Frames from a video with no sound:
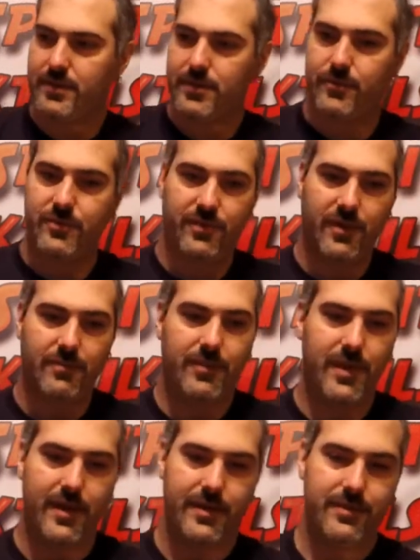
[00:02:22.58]
then you want to top
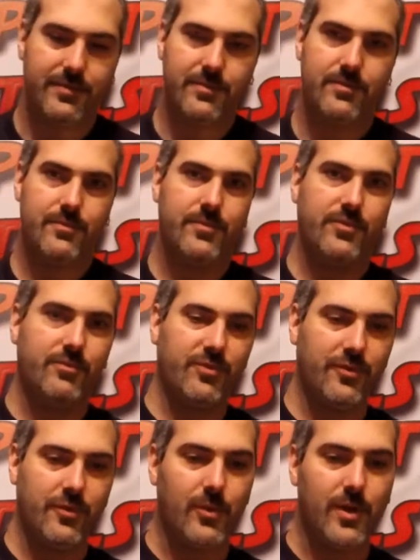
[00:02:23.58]
that with some
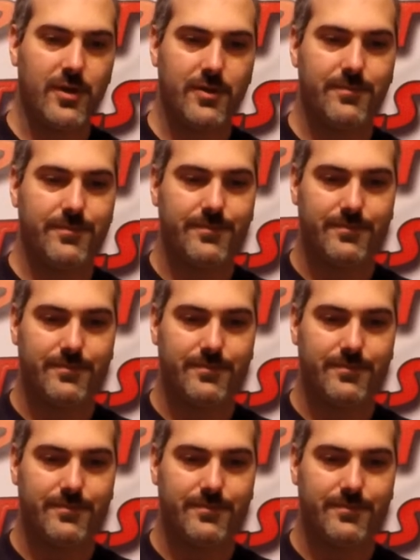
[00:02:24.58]
soda water.